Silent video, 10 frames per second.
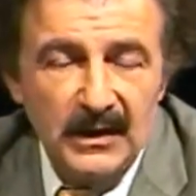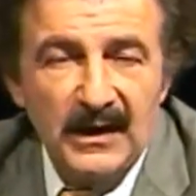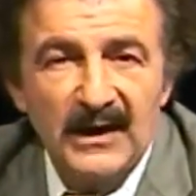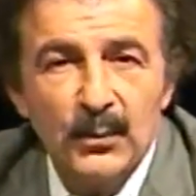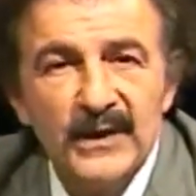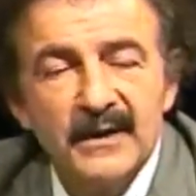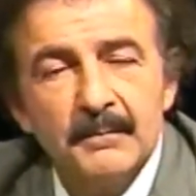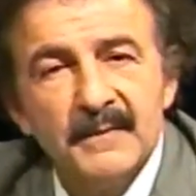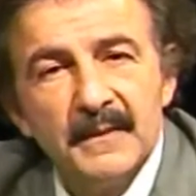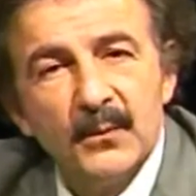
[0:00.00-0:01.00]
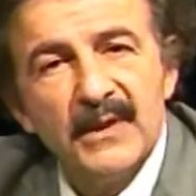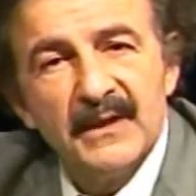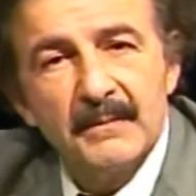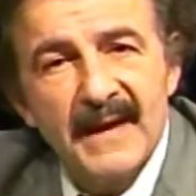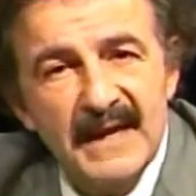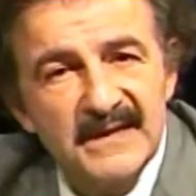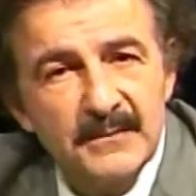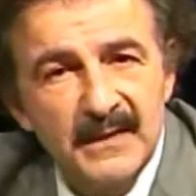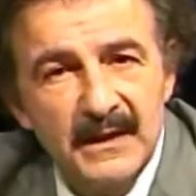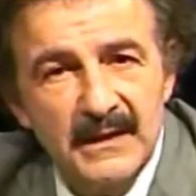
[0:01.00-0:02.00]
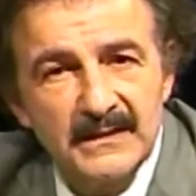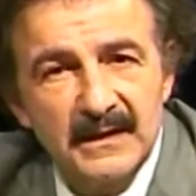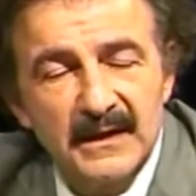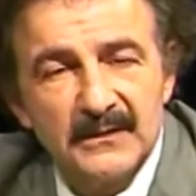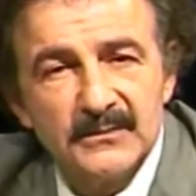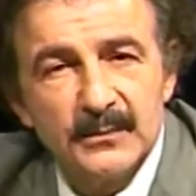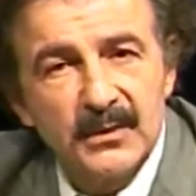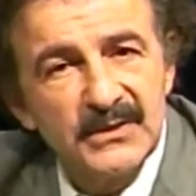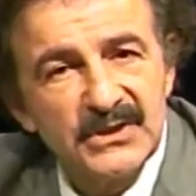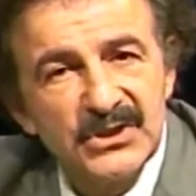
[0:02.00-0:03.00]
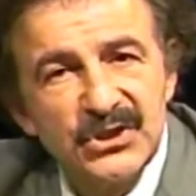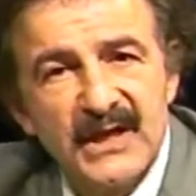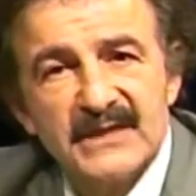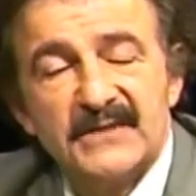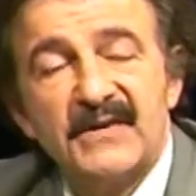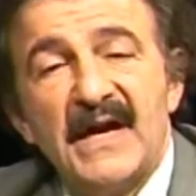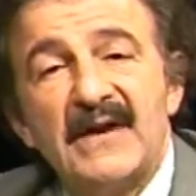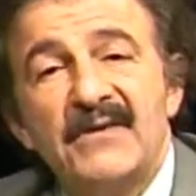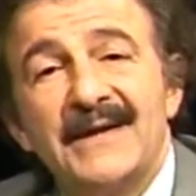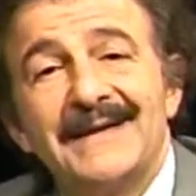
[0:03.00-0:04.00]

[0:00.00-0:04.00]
and we can maximize a person's chance of having